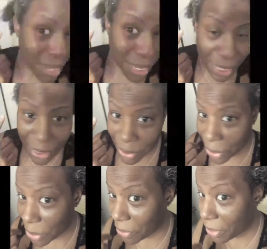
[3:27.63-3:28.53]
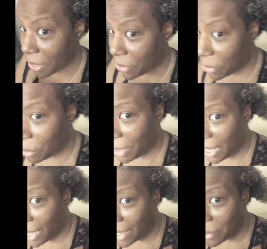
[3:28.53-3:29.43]
got it all covered over my
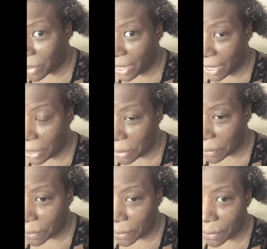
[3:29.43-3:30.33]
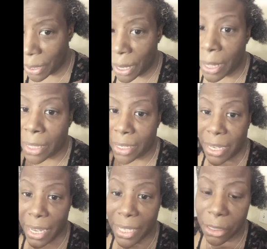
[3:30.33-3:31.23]
head, right? Now
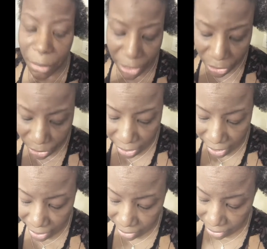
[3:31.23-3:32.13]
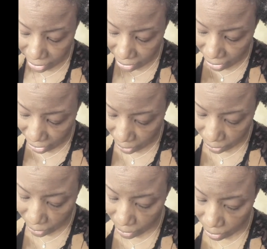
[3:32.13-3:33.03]
you got to make sure your hair is
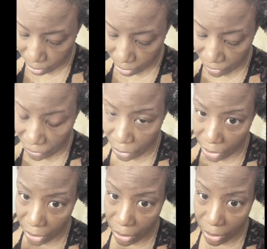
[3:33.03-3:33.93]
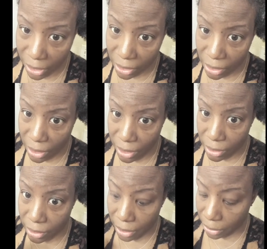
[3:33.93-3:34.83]
detangled before you do this.
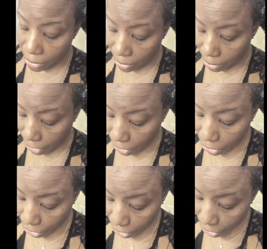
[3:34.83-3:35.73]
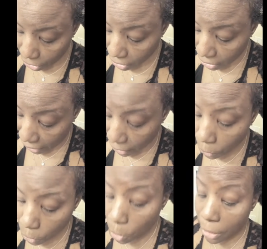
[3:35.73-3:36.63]
So make sure you
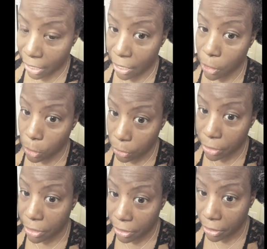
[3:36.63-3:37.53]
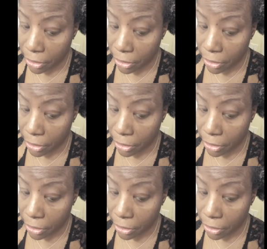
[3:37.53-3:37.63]
detangle your hair good,